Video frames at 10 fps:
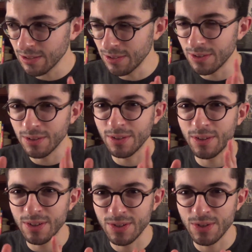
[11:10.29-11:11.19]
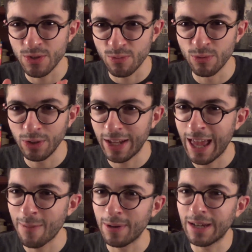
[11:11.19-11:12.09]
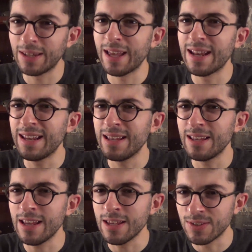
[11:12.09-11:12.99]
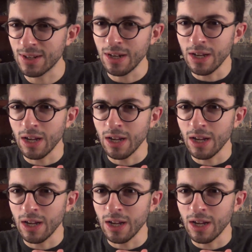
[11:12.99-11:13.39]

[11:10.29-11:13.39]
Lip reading: this is really happening and that it is